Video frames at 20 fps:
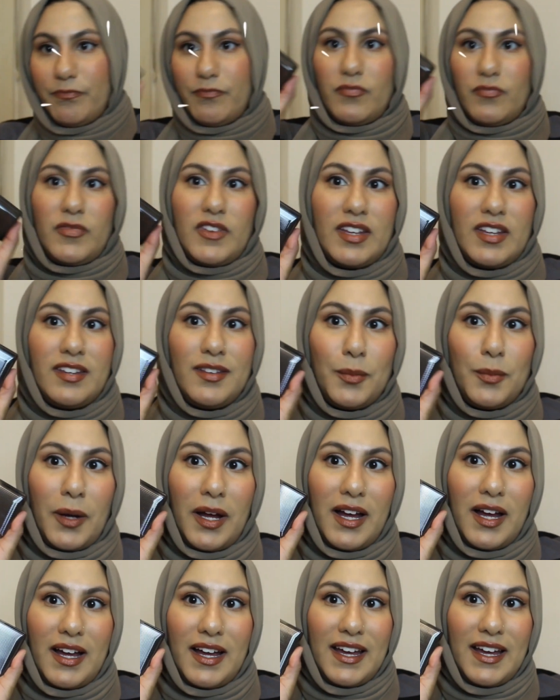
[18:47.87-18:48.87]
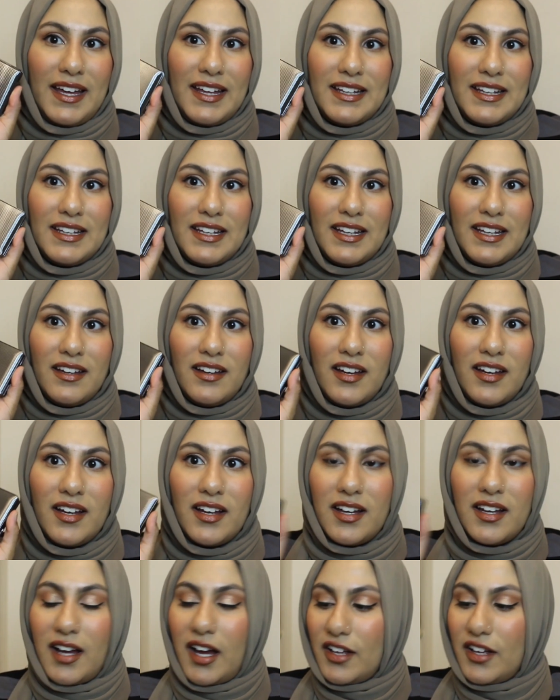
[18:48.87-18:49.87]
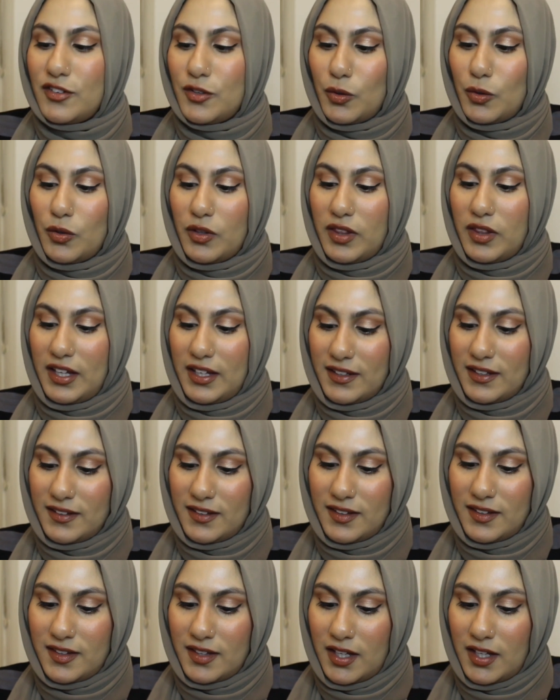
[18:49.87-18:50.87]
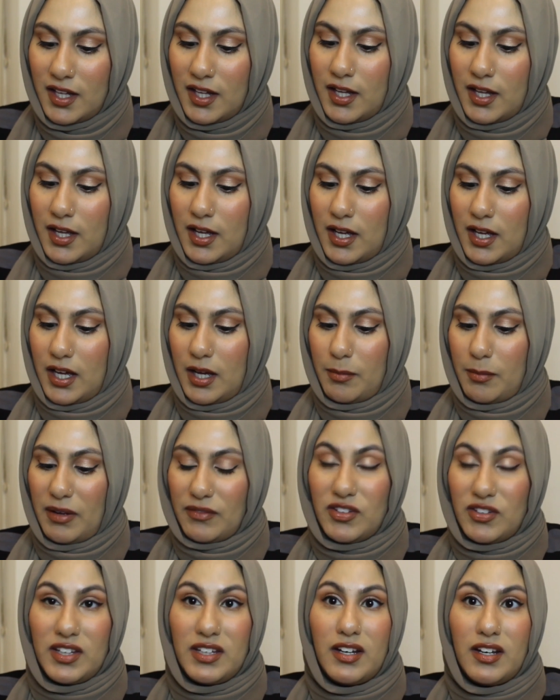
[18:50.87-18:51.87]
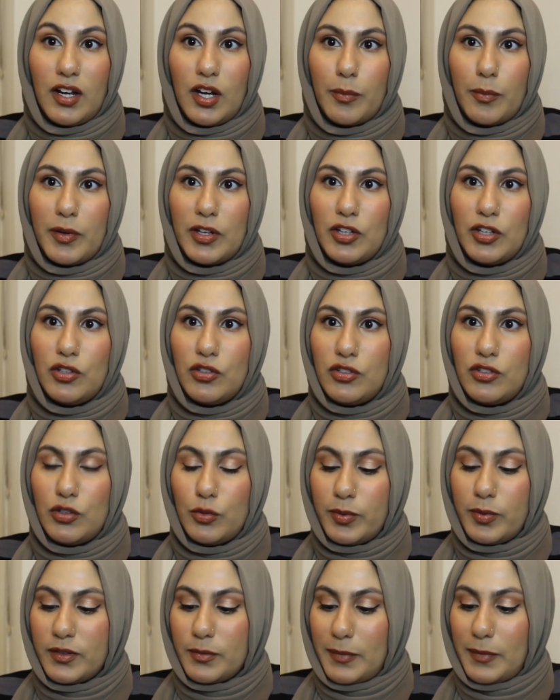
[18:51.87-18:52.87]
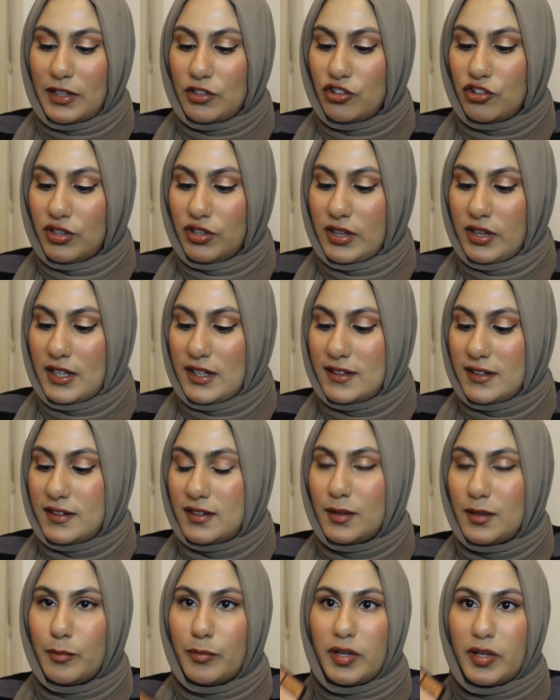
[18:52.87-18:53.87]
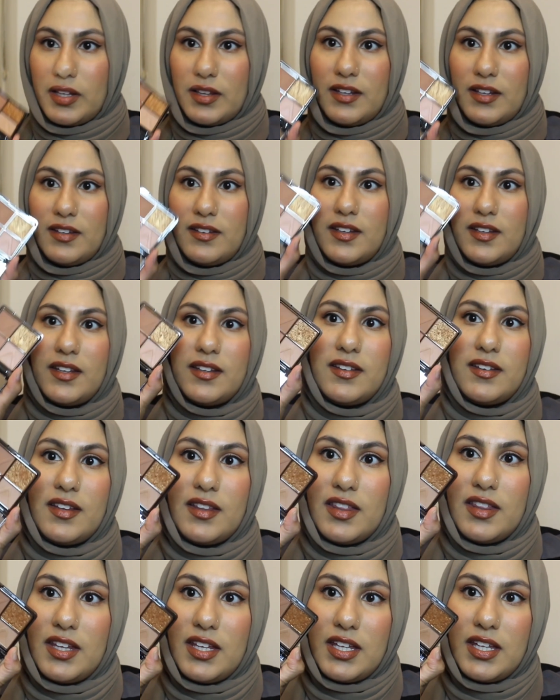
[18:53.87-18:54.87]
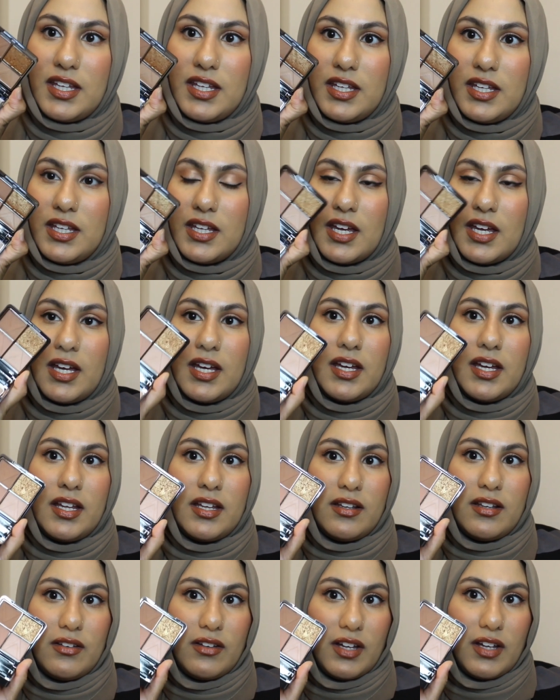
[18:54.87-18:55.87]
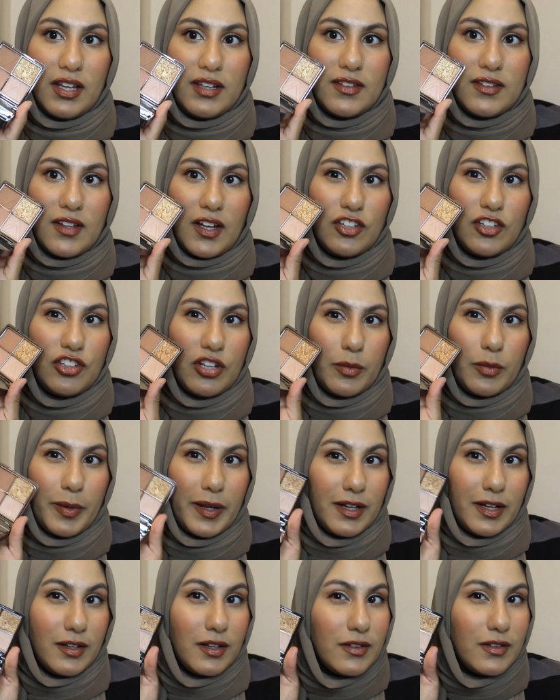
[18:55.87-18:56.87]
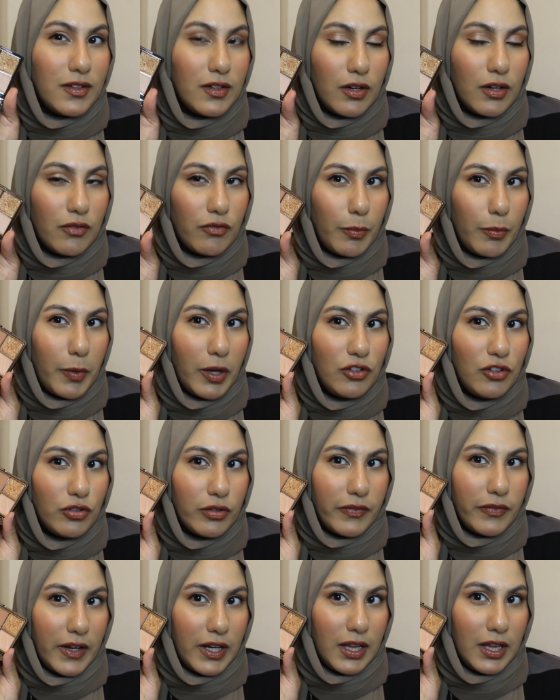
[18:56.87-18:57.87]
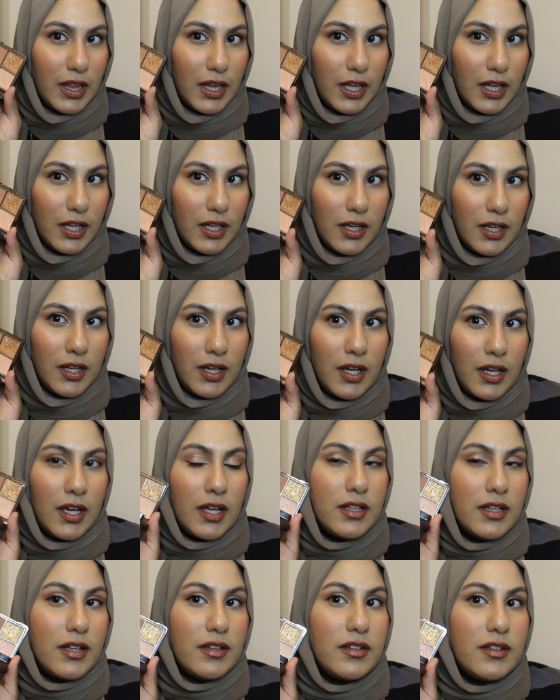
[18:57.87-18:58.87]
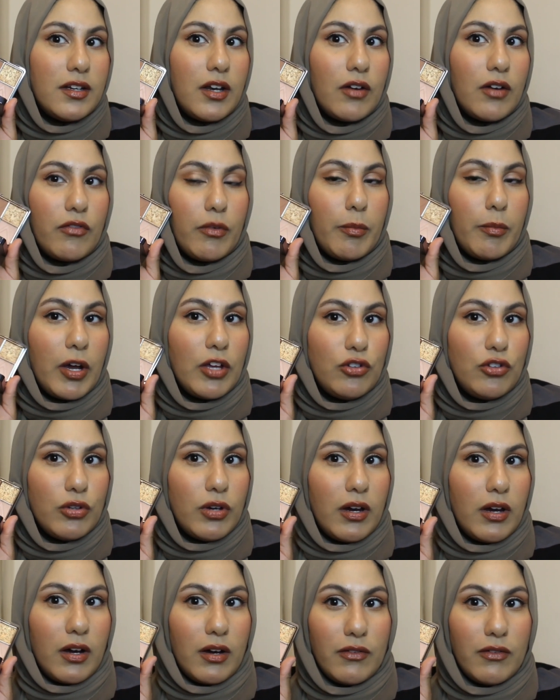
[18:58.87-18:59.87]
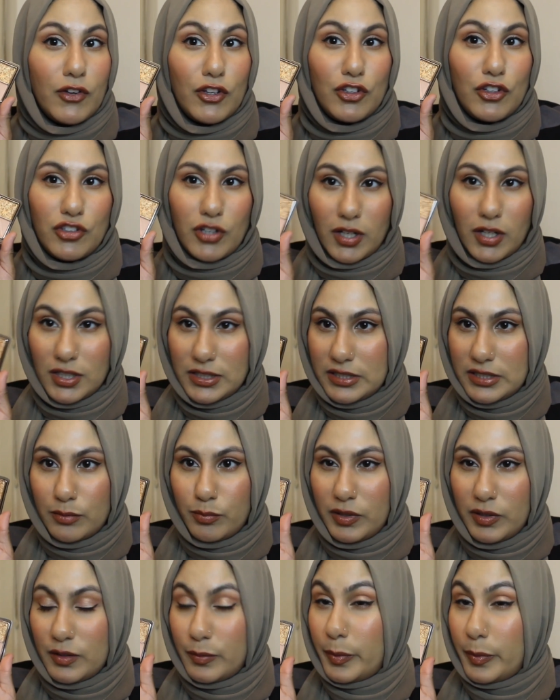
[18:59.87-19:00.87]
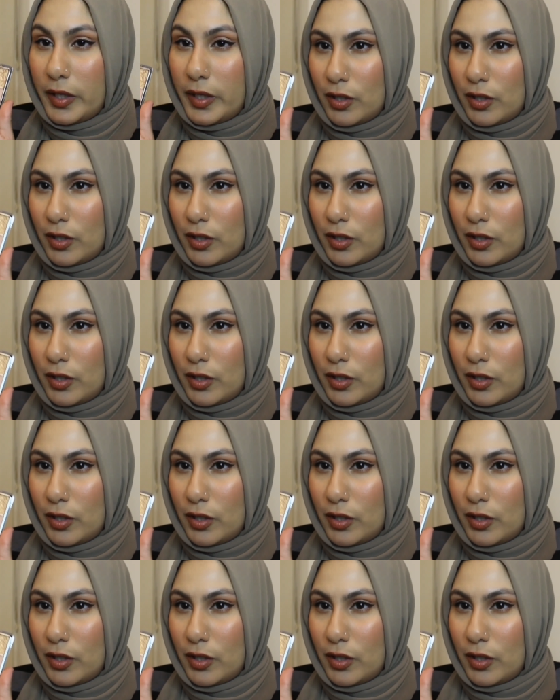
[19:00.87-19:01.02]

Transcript: This one, I saw this, I've seen a couple of YouTubers mention this, but this is the, look at this eyeshadow palette. Does it not remind you of anything? Does it not remind you of Charlotte Tilbury's Pillow